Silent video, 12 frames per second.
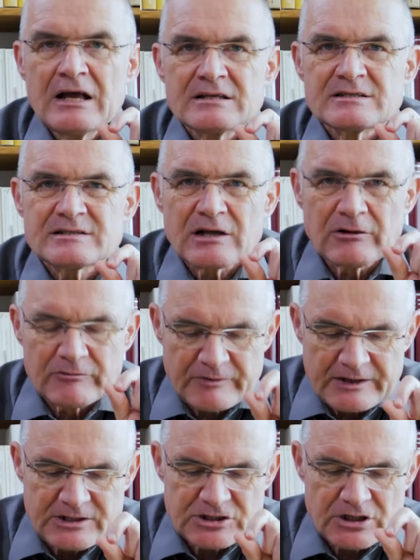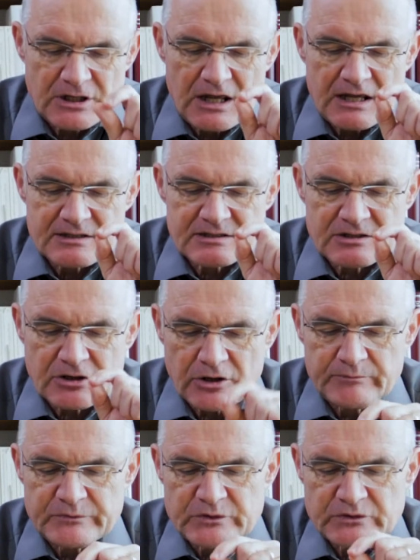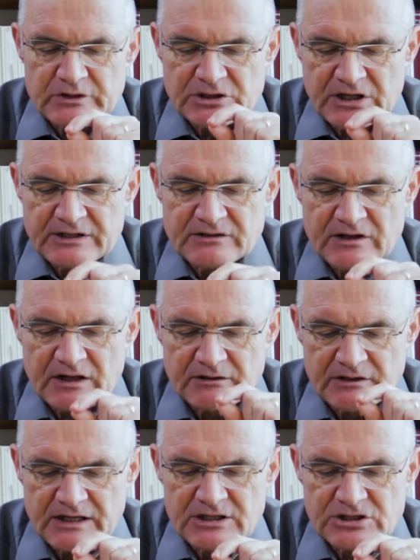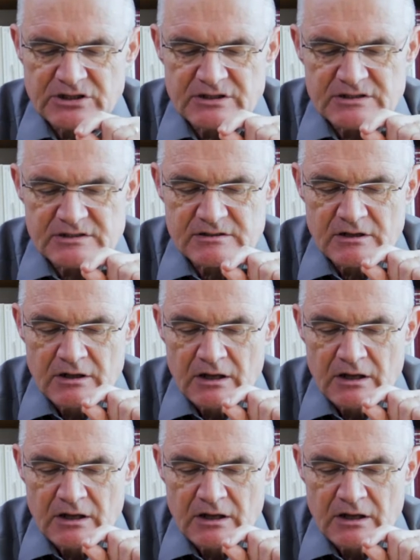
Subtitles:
salvation has come to the Gentile nations